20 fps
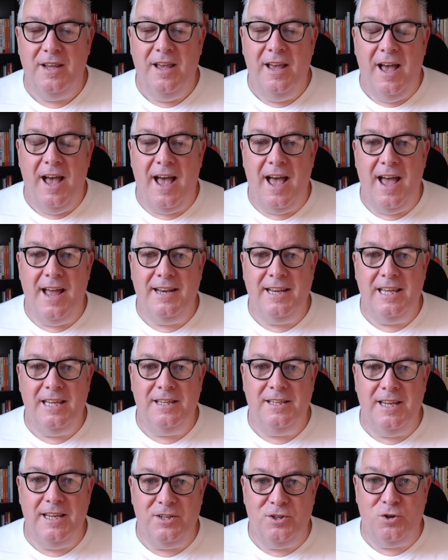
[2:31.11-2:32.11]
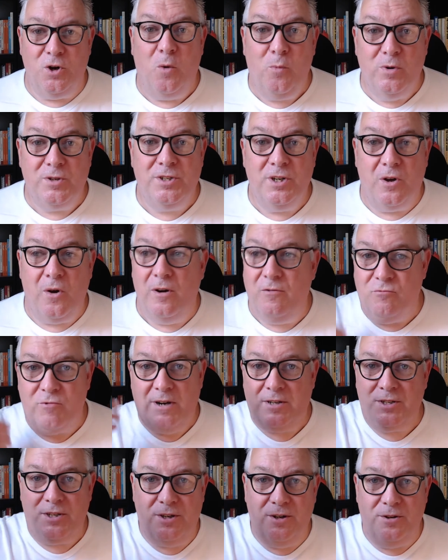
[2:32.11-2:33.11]
and his job was to go and
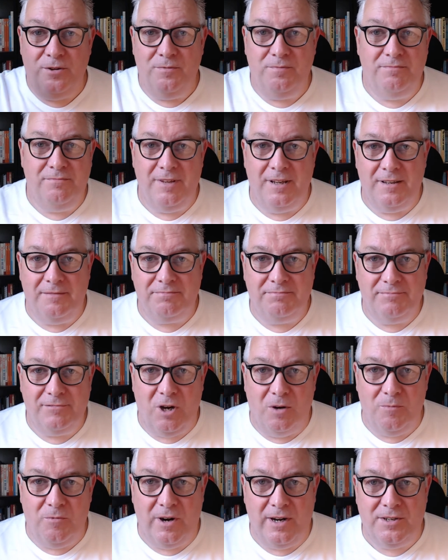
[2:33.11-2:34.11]
rescue their comrades.